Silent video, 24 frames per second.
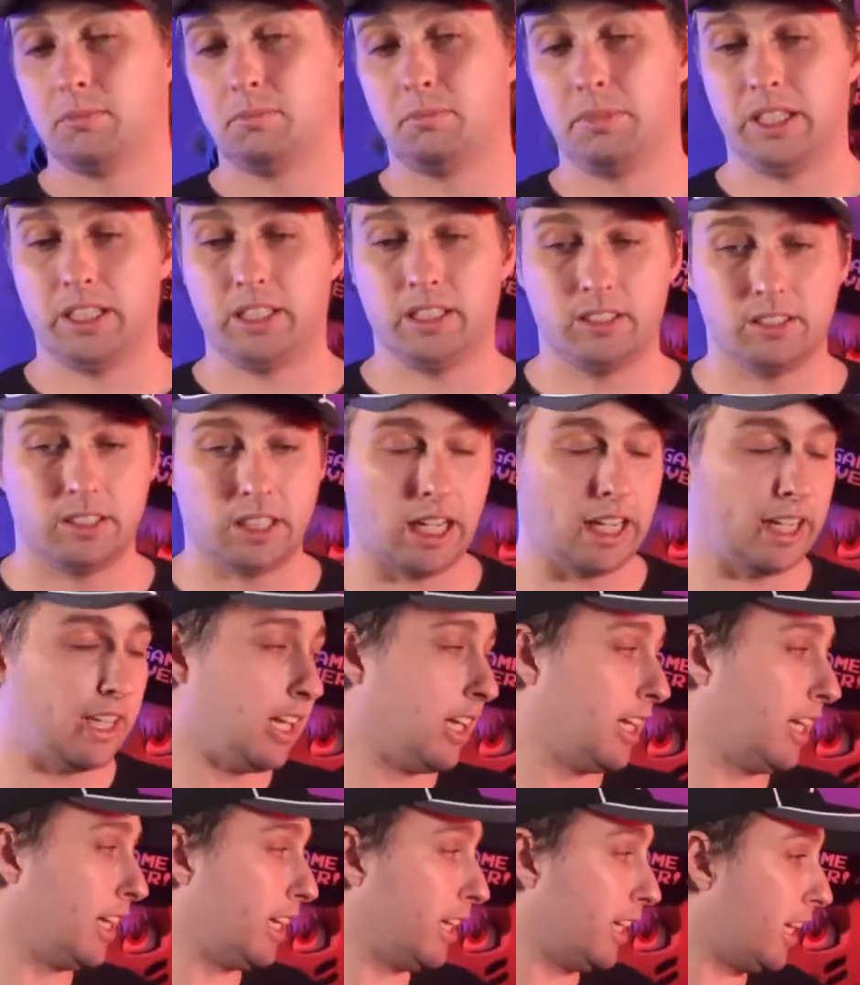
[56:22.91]
Because I
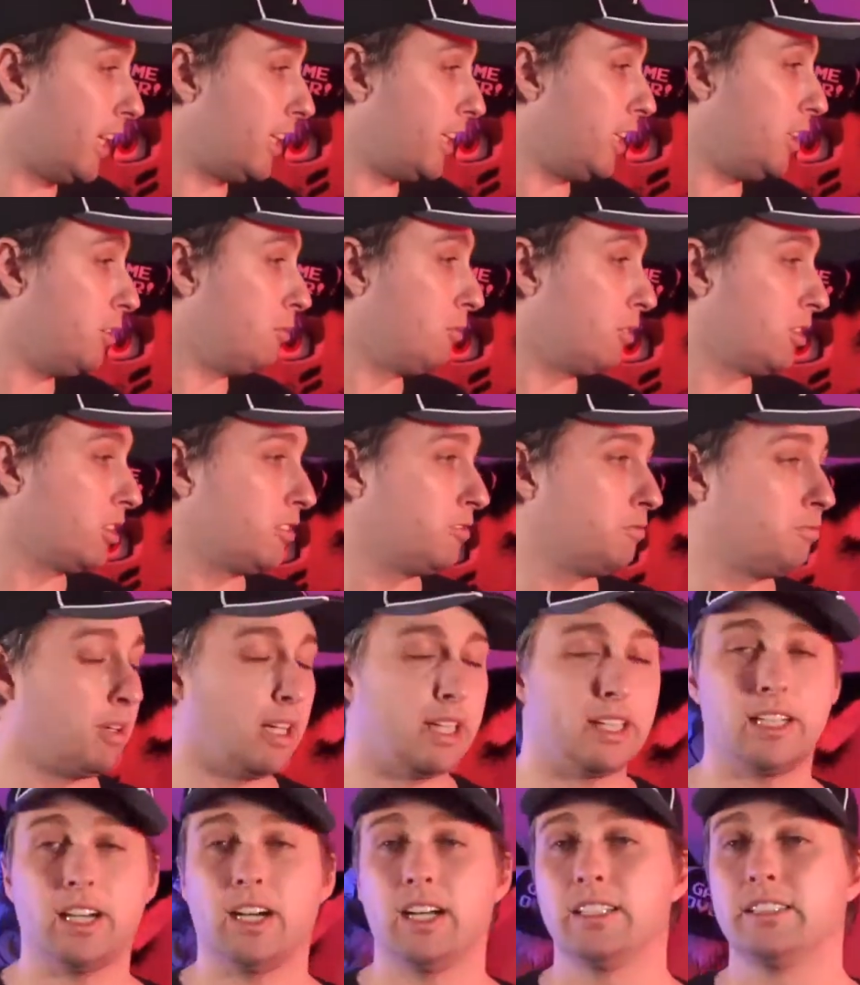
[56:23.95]
can get any one of
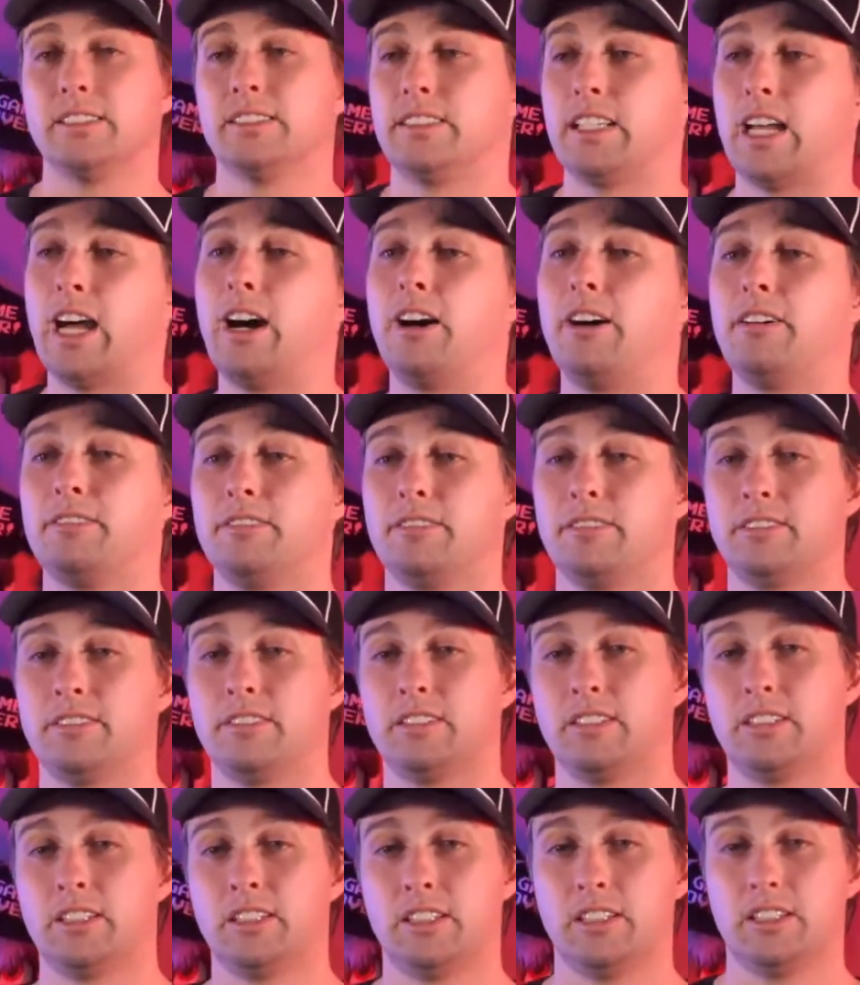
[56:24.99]
my guns out
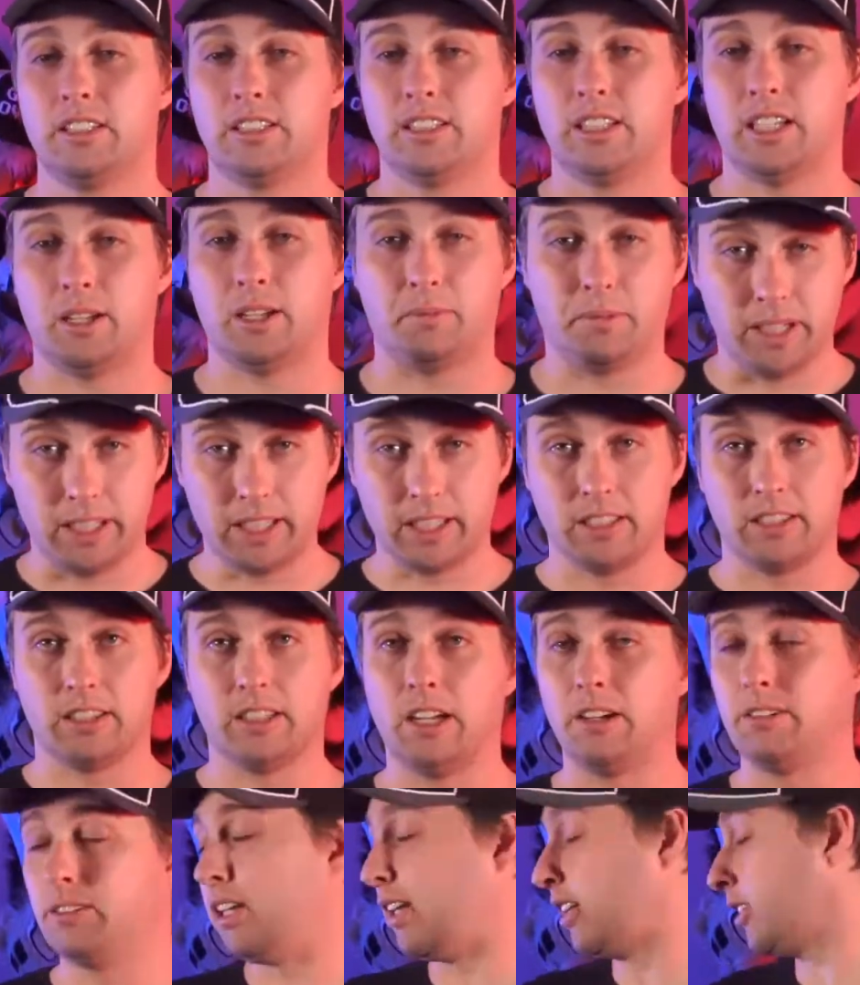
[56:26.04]
and we can
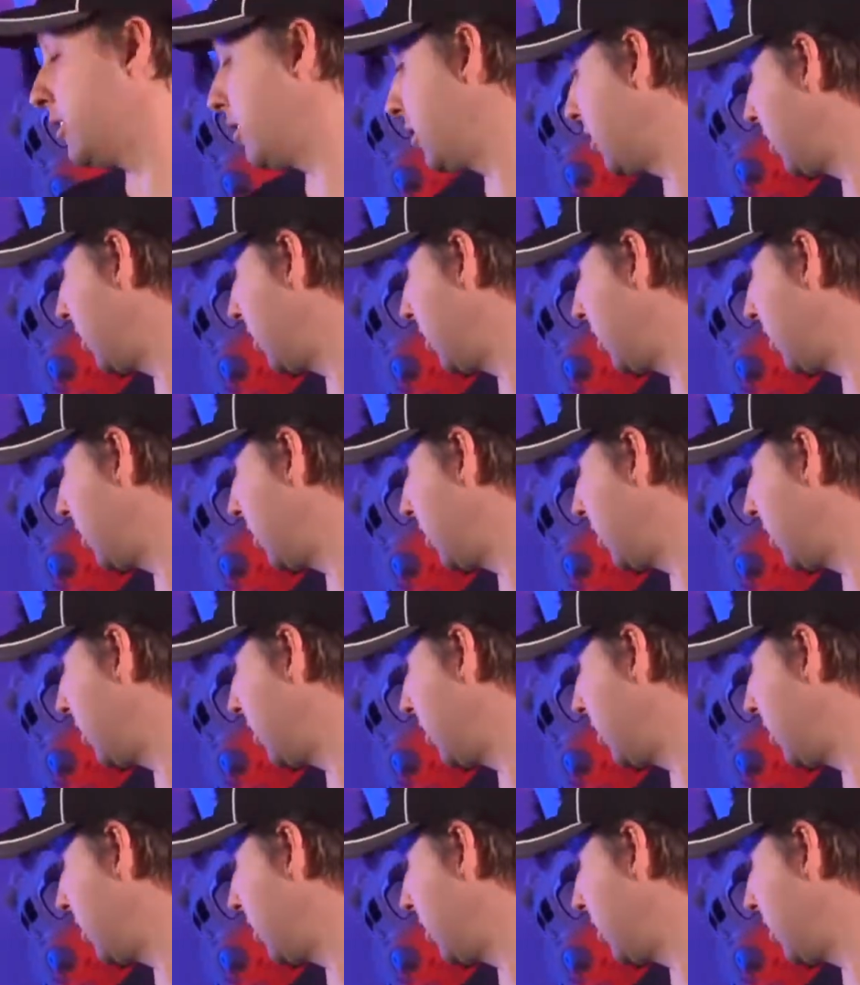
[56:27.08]
load it,